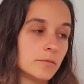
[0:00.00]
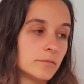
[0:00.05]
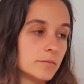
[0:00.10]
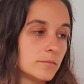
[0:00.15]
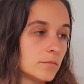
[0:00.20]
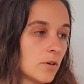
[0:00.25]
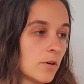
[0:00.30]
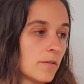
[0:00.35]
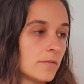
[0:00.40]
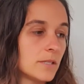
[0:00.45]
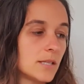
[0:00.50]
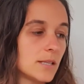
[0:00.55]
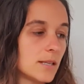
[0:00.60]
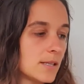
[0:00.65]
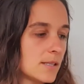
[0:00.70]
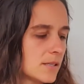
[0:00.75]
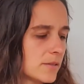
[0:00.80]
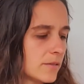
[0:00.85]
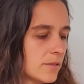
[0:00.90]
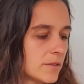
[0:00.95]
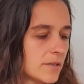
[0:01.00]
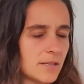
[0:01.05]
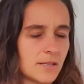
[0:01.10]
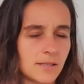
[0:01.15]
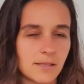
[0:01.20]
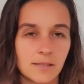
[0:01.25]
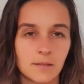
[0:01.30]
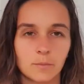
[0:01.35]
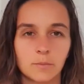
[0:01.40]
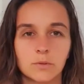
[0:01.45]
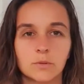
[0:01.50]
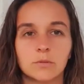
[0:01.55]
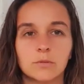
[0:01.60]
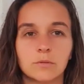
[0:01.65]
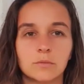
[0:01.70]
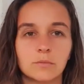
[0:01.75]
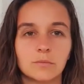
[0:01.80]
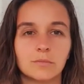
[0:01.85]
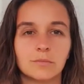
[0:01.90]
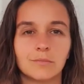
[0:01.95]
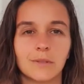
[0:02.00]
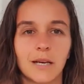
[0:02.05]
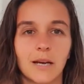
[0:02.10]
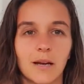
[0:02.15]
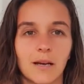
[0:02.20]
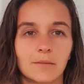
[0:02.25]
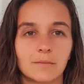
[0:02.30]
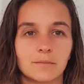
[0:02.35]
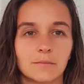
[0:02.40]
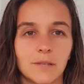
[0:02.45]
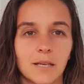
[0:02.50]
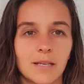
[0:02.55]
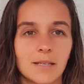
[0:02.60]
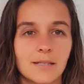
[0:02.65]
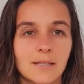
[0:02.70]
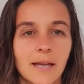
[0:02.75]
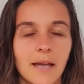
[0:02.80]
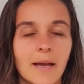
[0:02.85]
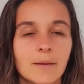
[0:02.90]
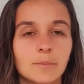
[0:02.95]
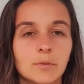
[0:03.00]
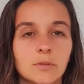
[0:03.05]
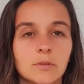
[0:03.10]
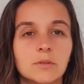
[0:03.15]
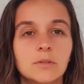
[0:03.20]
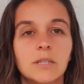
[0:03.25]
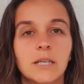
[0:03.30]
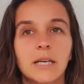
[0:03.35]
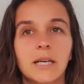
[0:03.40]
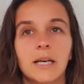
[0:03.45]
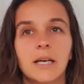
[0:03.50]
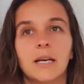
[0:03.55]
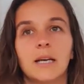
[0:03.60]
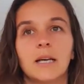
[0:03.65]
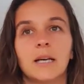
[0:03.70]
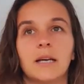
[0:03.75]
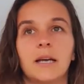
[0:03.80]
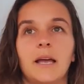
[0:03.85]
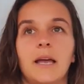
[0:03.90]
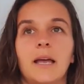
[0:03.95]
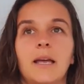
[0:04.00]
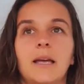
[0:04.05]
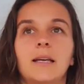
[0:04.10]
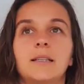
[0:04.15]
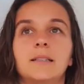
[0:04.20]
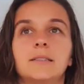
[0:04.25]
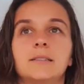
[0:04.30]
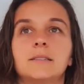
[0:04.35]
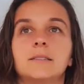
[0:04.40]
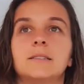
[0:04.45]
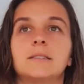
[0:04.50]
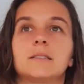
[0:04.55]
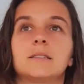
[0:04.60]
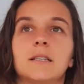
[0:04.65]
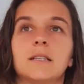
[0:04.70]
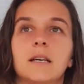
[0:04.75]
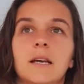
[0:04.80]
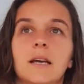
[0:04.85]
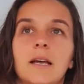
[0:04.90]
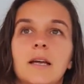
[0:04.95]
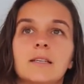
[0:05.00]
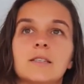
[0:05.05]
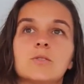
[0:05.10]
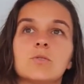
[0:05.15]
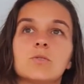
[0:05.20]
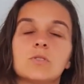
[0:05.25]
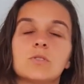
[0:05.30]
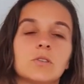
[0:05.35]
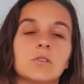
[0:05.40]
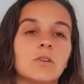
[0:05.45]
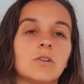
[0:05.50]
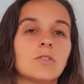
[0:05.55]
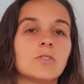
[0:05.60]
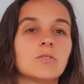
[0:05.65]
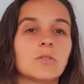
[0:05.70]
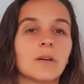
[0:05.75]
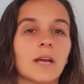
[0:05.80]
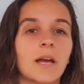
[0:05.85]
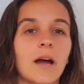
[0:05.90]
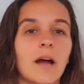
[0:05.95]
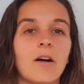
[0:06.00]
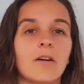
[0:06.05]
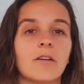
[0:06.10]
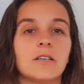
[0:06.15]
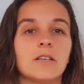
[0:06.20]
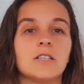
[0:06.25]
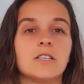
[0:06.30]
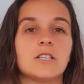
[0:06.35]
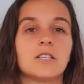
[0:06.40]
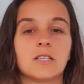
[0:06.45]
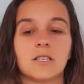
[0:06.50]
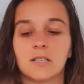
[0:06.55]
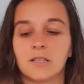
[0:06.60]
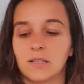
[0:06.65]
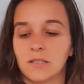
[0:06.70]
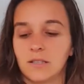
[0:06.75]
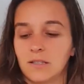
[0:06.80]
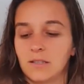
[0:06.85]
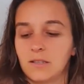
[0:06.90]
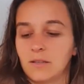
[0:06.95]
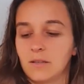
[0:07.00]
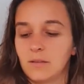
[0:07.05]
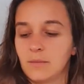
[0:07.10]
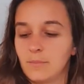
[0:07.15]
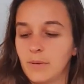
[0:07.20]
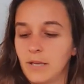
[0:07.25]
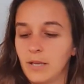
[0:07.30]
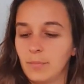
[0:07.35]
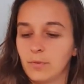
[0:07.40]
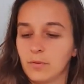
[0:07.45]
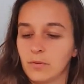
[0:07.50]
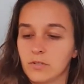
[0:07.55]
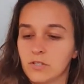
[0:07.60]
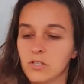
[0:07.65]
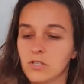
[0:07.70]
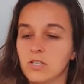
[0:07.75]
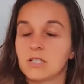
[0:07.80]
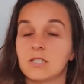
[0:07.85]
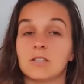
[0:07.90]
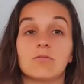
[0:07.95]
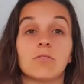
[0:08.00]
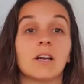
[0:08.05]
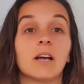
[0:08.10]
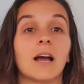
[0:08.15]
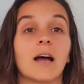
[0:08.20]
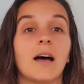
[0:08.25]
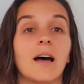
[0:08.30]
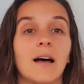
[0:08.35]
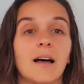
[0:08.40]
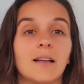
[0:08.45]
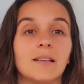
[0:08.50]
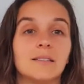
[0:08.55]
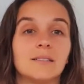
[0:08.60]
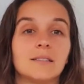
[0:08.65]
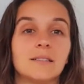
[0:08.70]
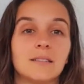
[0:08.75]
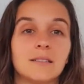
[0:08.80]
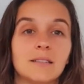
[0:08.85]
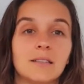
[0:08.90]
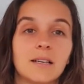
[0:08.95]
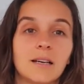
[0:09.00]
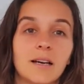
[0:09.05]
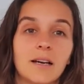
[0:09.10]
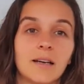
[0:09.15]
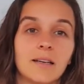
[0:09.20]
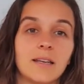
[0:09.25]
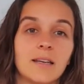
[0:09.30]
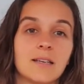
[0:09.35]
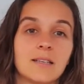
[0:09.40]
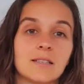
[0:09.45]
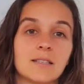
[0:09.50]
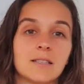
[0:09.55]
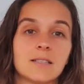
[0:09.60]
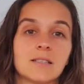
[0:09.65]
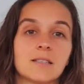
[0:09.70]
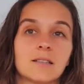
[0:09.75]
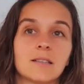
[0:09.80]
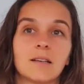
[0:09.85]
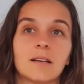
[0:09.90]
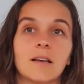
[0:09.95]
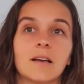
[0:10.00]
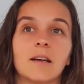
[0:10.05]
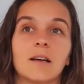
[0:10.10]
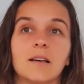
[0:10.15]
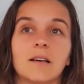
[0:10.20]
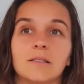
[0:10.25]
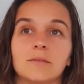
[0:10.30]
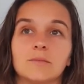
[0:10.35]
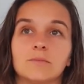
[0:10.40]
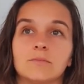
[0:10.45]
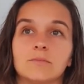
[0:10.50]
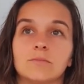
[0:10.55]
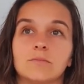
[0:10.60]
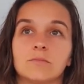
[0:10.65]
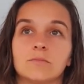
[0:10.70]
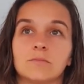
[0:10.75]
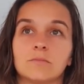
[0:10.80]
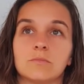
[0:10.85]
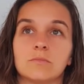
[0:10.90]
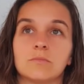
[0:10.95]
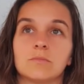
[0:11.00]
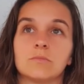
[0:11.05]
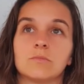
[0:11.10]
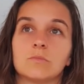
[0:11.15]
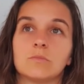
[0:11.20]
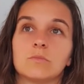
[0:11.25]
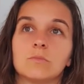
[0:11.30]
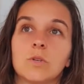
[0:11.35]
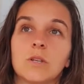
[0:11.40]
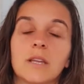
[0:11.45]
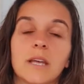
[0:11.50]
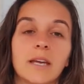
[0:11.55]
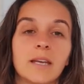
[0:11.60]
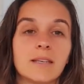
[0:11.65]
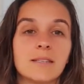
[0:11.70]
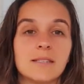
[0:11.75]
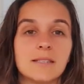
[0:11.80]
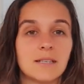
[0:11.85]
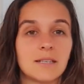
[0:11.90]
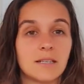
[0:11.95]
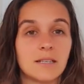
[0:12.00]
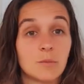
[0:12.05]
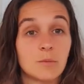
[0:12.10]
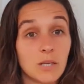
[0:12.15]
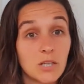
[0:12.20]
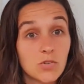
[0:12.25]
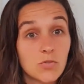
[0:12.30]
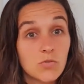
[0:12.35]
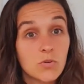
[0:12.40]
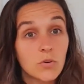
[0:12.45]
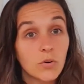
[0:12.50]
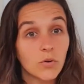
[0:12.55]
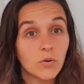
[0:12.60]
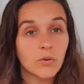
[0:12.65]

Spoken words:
obviously that's a very simple example. And it's also not to encourage people to disregard, I guess, what they consider to be true.